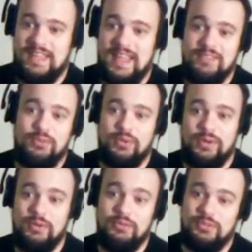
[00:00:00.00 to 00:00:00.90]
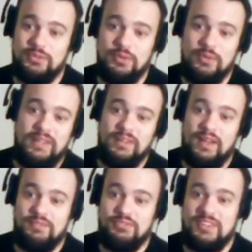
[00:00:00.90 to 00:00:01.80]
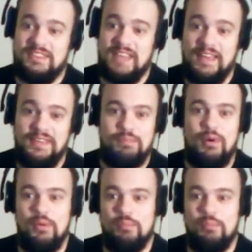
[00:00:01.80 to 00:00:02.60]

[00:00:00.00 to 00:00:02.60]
to a real life satanic pope,